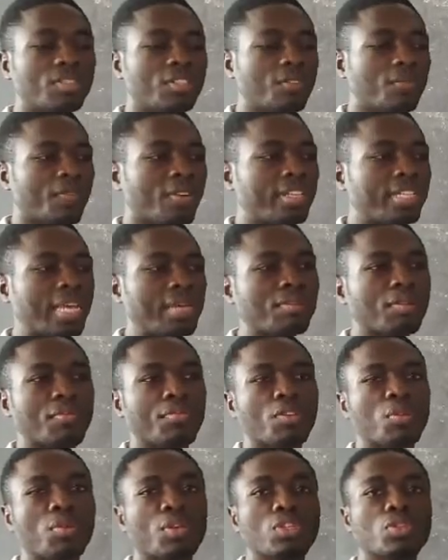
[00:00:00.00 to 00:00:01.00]
different types of
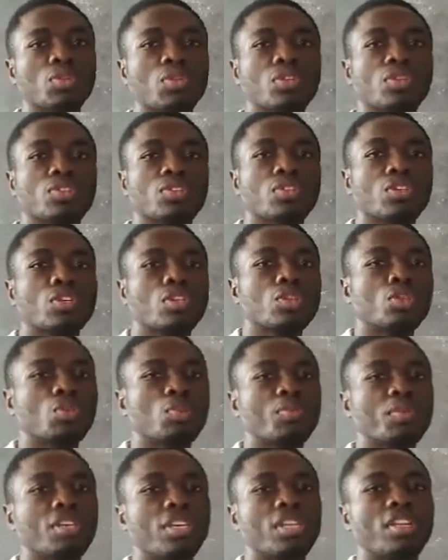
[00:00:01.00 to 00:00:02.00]
equations to
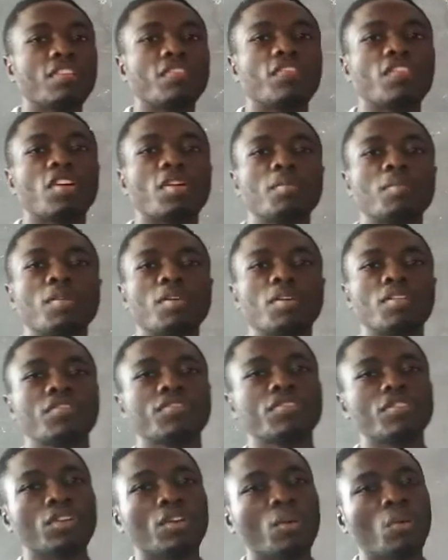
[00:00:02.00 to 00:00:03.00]
be in the form
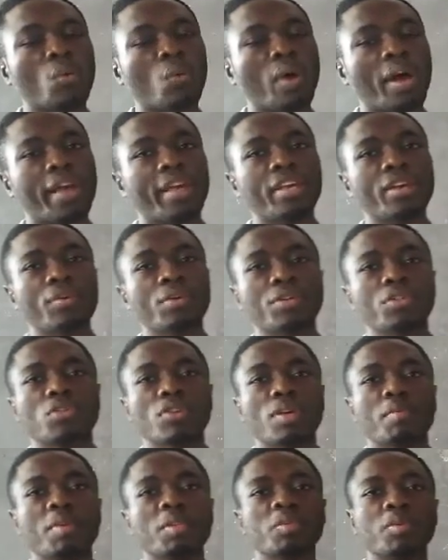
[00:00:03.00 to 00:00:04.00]
of y equal
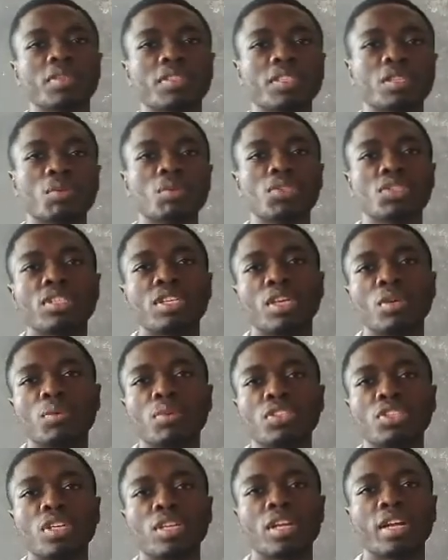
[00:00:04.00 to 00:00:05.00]
to ms plus c, which is the
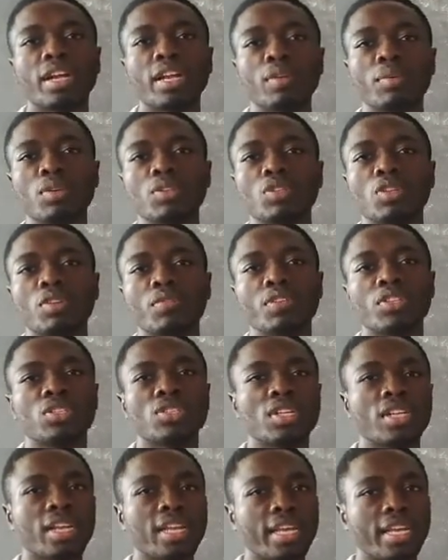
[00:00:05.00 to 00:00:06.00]
general equation of a
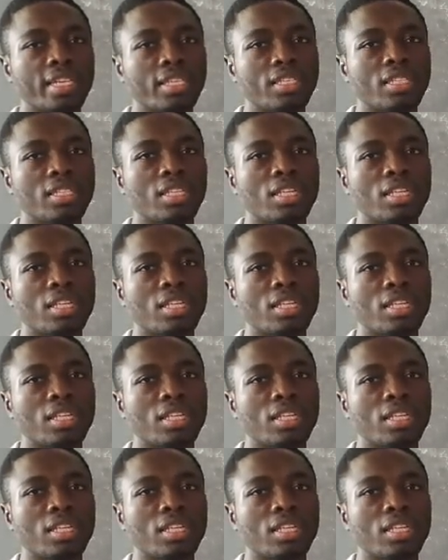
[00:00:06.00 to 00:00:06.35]
straight line.